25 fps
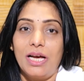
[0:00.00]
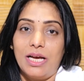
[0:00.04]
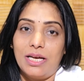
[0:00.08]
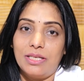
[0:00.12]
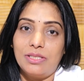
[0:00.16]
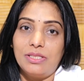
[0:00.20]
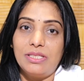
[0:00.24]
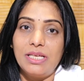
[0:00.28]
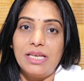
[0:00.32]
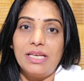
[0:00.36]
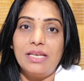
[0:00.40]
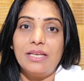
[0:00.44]
our
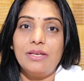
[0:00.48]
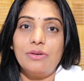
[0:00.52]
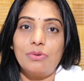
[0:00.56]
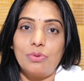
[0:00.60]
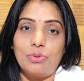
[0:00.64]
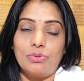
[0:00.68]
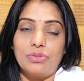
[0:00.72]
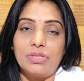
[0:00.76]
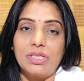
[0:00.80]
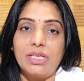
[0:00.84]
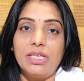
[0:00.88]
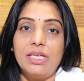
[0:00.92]
daily
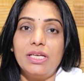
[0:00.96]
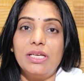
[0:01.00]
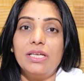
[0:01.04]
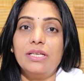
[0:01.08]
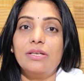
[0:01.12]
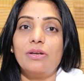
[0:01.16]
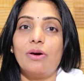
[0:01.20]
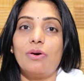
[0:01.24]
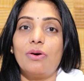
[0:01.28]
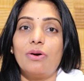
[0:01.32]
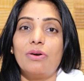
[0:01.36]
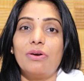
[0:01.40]

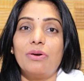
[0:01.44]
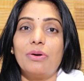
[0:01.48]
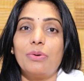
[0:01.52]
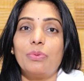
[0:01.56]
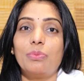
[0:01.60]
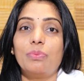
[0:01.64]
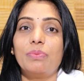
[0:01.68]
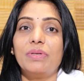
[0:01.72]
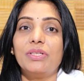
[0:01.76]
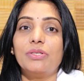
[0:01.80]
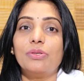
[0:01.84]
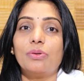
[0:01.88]
routine, or
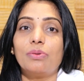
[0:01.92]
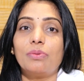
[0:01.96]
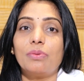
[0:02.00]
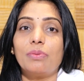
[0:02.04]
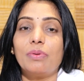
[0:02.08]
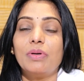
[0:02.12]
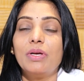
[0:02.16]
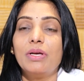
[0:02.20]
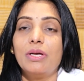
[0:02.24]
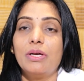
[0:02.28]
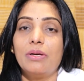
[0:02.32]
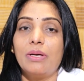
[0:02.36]
we
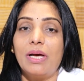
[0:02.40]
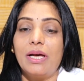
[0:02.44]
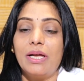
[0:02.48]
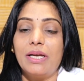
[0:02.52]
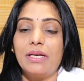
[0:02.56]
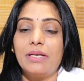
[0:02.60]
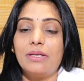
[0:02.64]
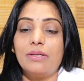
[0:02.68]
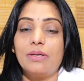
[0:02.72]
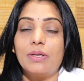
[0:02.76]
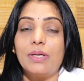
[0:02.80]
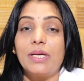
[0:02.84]
don't,
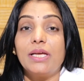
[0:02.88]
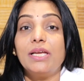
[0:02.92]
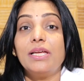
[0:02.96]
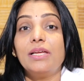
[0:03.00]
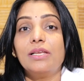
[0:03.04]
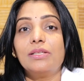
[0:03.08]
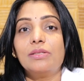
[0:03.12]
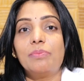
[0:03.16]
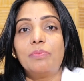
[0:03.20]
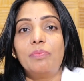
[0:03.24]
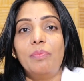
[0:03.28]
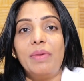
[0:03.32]
and
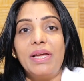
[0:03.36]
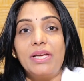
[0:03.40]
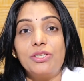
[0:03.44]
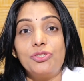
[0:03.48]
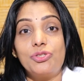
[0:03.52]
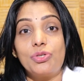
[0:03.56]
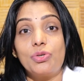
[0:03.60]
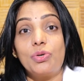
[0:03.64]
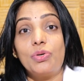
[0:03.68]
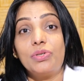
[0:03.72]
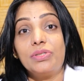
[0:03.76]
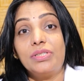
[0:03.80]
he'll make
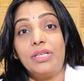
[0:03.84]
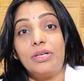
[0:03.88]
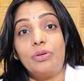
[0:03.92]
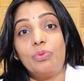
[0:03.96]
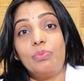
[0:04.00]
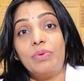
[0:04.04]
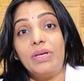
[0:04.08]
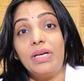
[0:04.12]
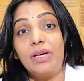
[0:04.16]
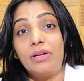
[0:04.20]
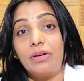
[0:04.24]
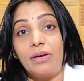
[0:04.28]
sure that
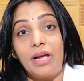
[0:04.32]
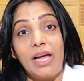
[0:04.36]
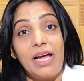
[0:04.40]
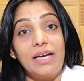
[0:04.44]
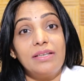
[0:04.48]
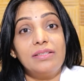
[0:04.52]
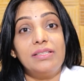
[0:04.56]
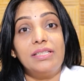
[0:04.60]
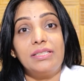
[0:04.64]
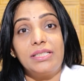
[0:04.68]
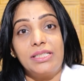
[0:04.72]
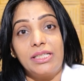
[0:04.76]
we are
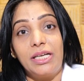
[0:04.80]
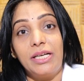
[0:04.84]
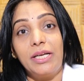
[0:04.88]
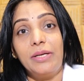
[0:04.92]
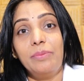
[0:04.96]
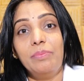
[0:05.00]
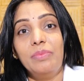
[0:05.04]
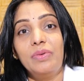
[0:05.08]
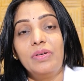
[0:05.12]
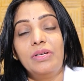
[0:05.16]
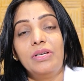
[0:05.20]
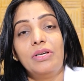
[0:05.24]
at the
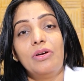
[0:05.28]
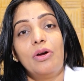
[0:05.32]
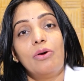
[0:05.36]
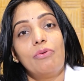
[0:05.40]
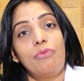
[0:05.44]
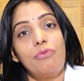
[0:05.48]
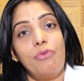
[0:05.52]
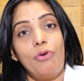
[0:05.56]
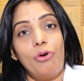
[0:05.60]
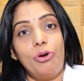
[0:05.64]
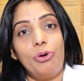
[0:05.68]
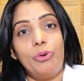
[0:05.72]
time
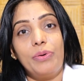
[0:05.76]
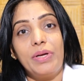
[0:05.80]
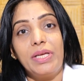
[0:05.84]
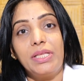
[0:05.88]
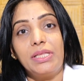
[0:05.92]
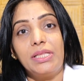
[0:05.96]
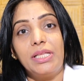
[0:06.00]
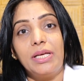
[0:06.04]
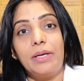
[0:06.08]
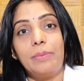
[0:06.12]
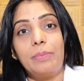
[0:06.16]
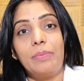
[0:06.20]

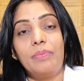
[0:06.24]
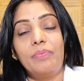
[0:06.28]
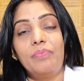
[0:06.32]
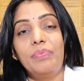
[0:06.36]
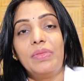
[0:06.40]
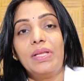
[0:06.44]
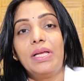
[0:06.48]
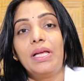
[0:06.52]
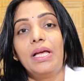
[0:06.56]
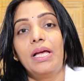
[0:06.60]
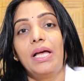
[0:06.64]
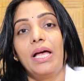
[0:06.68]
following
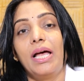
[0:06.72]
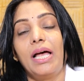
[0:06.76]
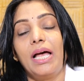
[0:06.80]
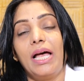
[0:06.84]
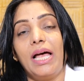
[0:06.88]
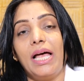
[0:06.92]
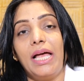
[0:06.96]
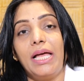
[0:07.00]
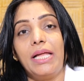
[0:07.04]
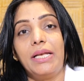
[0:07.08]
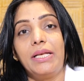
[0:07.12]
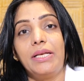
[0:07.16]
them.
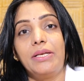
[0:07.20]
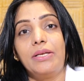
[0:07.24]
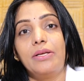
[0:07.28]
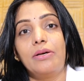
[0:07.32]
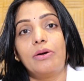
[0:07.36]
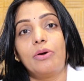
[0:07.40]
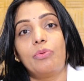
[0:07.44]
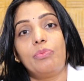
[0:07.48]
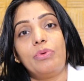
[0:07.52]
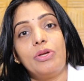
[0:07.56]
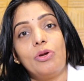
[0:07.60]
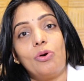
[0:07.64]
And
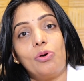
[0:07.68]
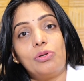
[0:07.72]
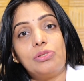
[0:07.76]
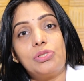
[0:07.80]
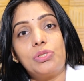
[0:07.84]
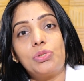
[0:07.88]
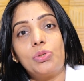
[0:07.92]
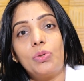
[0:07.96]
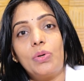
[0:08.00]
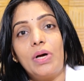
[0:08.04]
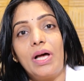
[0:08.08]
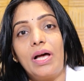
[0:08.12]
we
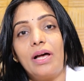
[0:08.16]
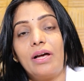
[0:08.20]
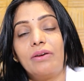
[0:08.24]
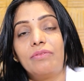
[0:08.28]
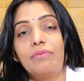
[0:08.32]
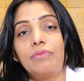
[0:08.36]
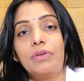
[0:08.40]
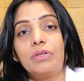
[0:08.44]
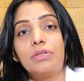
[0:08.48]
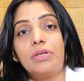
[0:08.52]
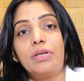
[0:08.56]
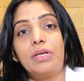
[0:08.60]
also
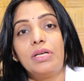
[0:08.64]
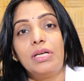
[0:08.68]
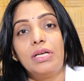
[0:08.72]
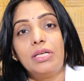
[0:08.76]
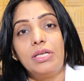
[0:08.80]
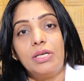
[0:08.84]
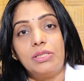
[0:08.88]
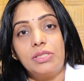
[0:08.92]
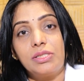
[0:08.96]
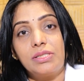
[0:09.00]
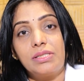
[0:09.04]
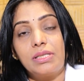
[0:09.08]
have a
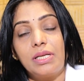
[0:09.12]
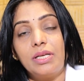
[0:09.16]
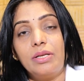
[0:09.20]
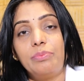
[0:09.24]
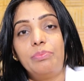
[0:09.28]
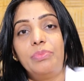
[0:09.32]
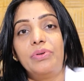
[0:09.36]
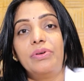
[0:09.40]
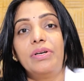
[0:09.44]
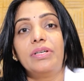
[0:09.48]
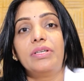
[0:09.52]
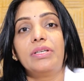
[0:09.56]

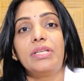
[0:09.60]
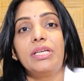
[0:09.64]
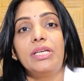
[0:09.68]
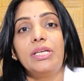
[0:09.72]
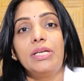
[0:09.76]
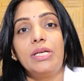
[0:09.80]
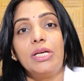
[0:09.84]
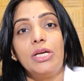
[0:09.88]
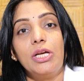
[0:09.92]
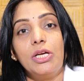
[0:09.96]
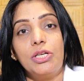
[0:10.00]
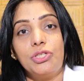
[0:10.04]

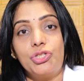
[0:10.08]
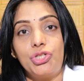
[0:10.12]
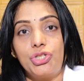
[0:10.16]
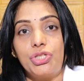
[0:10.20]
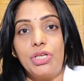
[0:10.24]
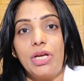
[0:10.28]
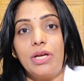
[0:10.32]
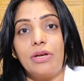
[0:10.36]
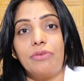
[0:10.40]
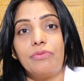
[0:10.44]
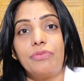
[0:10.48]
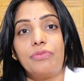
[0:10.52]
celebrity
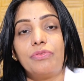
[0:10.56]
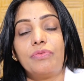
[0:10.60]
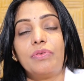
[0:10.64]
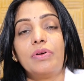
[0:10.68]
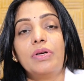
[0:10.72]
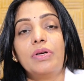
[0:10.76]
chef,